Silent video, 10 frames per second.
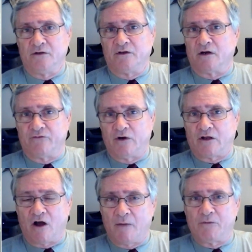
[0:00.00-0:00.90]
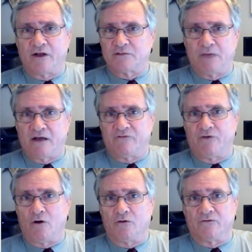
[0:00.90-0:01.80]
You've got a very complex
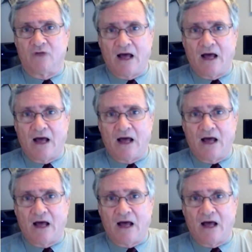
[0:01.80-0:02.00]
manifold of